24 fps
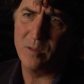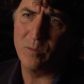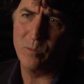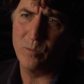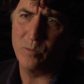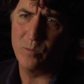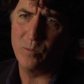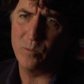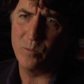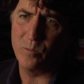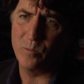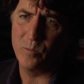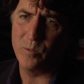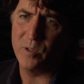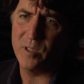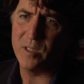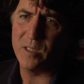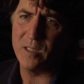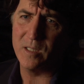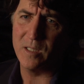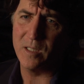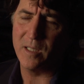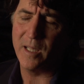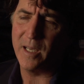
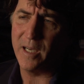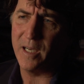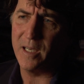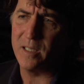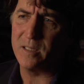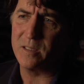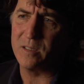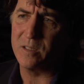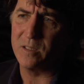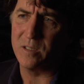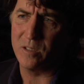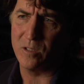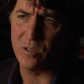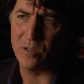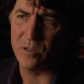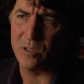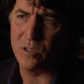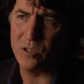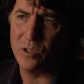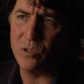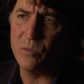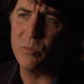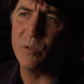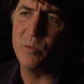will last as long
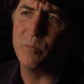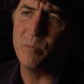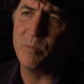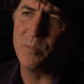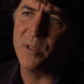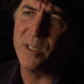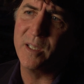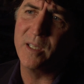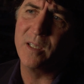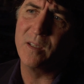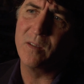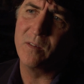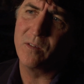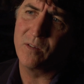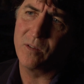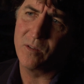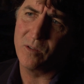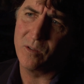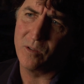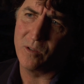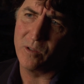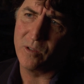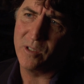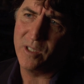as human beings
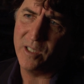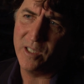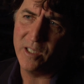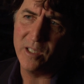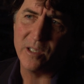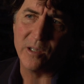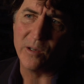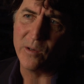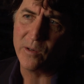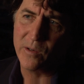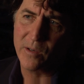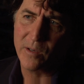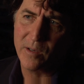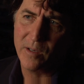are here.